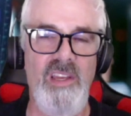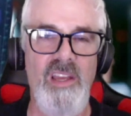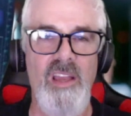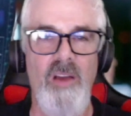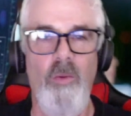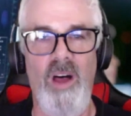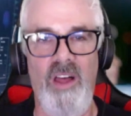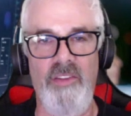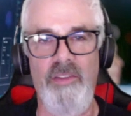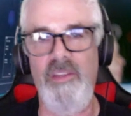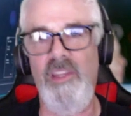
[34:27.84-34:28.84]

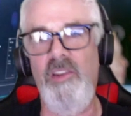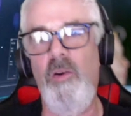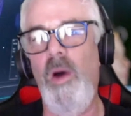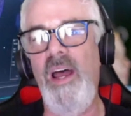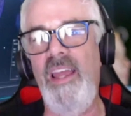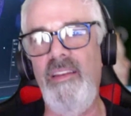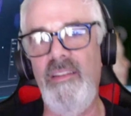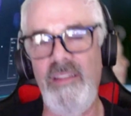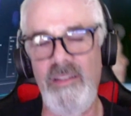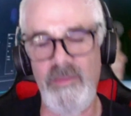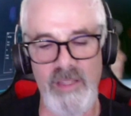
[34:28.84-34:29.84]
Well, you know what?
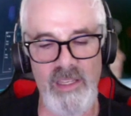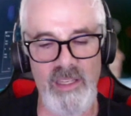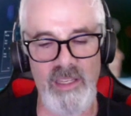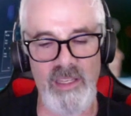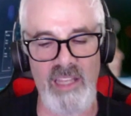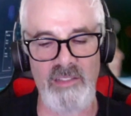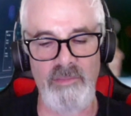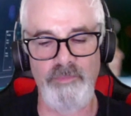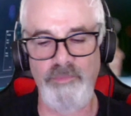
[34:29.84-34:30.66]
In